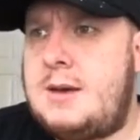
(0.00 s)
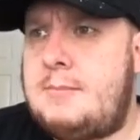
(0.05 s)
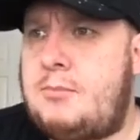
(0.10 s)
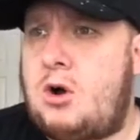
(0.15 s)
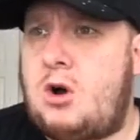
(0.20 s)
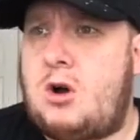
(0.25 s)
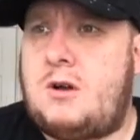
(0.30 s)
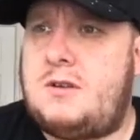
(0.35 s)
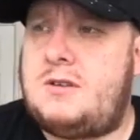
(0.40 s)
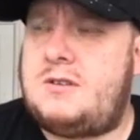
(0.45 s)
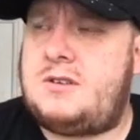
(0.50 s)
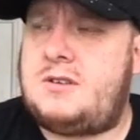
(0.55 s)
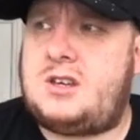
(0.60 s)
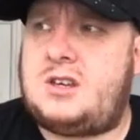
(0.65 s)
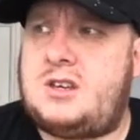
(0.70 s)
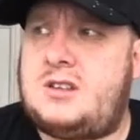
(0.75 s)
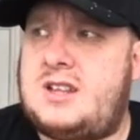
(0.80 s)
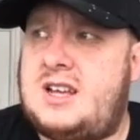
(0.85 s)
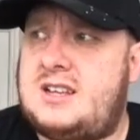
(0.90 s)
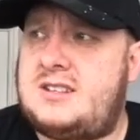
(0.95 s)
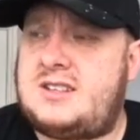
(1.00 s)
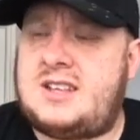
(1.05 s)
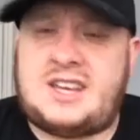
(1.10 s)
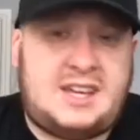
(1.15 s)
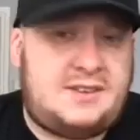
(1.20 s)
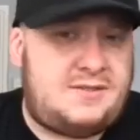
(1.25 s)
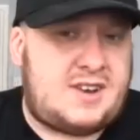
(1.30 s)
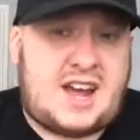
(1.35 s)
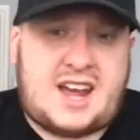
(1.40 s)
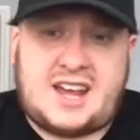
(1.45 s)
but that
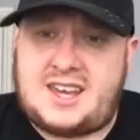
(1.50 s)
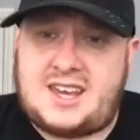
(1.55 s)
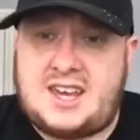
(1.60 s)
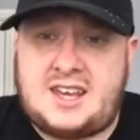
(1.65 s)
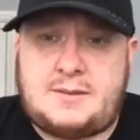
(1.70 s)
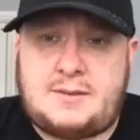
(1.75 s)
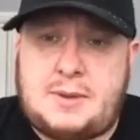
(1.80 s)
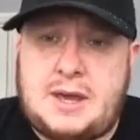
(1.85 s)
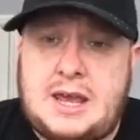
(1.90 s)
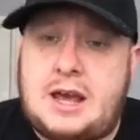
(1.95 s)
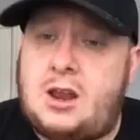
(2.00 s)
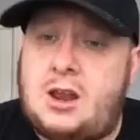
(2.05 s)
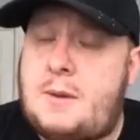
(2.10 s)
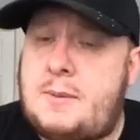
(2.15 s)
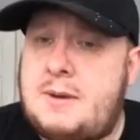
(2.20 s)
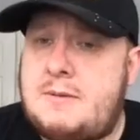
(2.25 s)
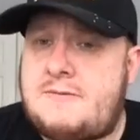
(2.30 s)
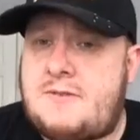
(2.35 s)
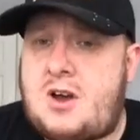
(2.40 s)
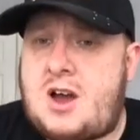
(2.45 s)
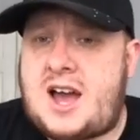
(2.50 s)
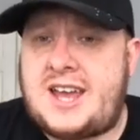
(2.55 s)
even I kid a lot of people thought